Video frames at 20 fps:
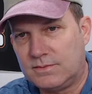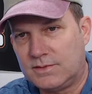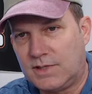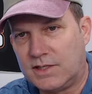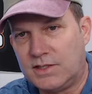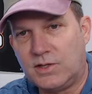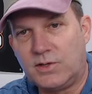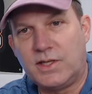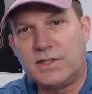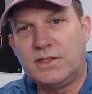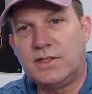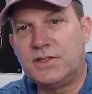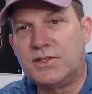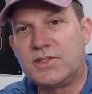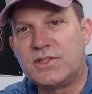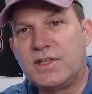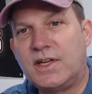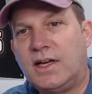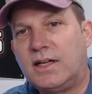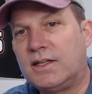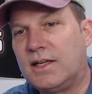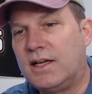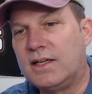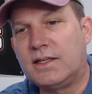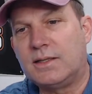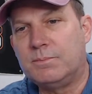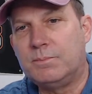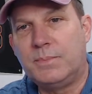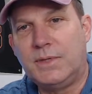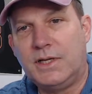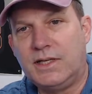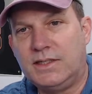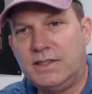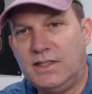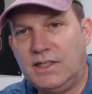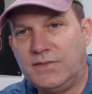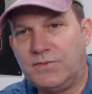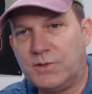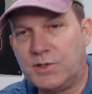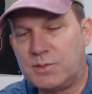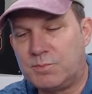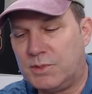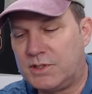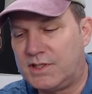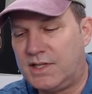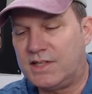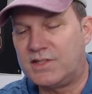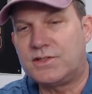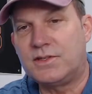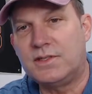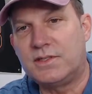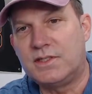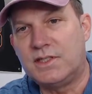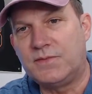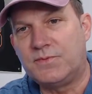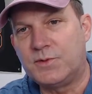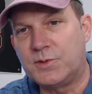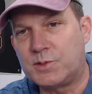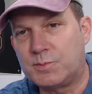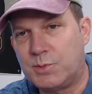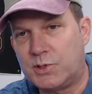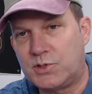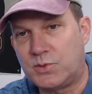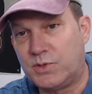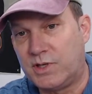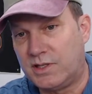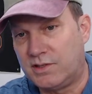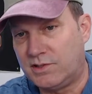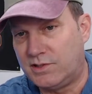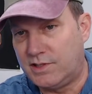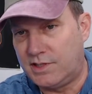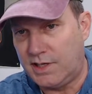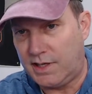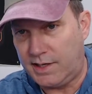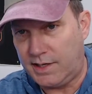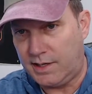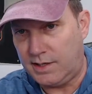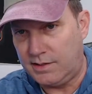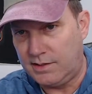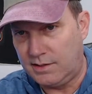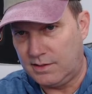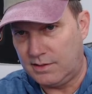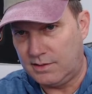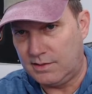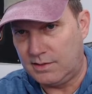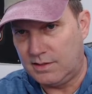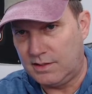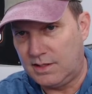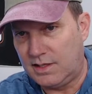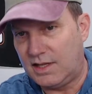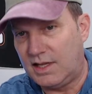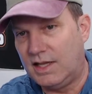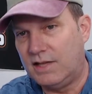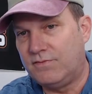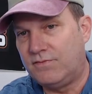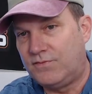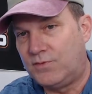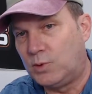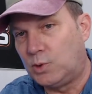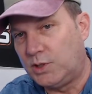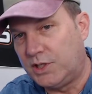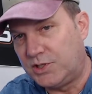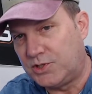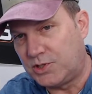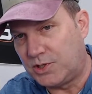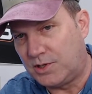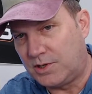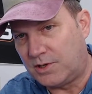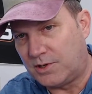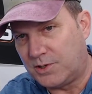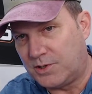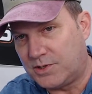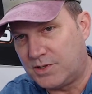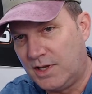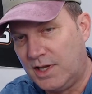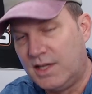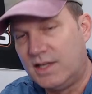I know it doesn't sound like a big difference, but that's the difference between dead and fully charged.